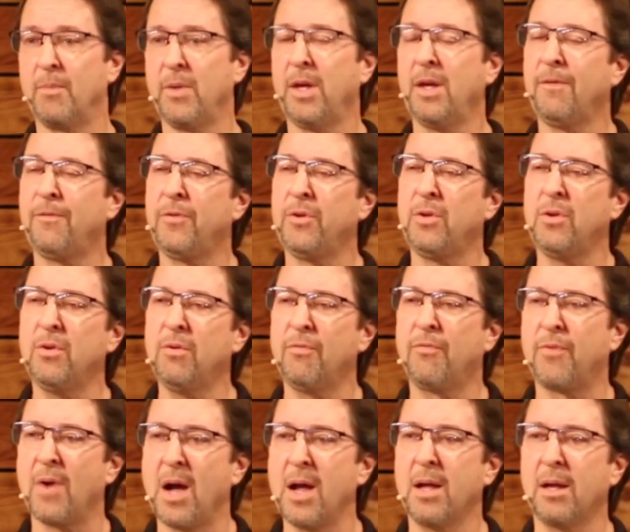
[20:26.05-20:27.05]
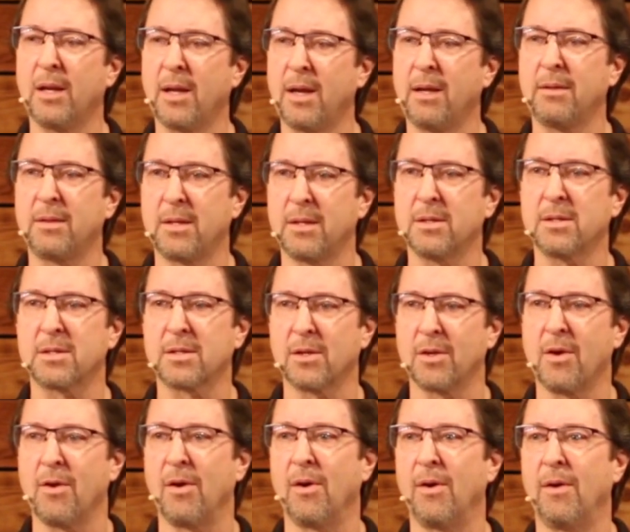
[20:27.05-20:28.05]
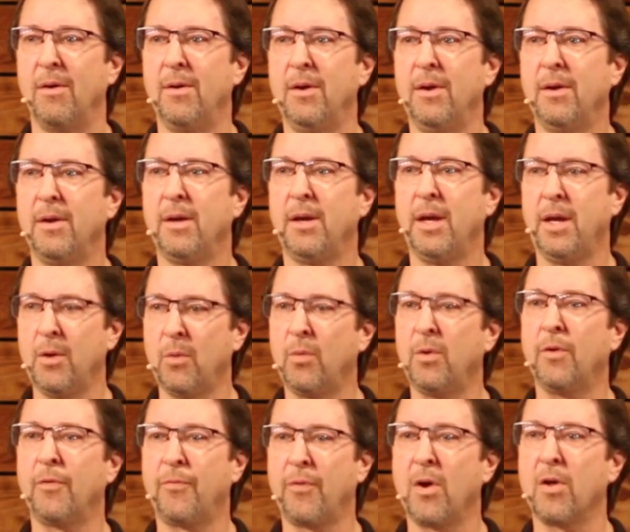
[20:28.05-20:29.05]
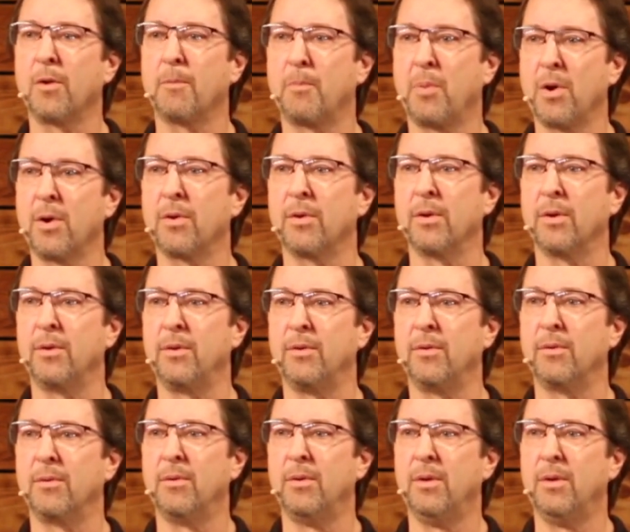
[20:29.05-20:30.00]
If you violate this law, it will fall apart on you.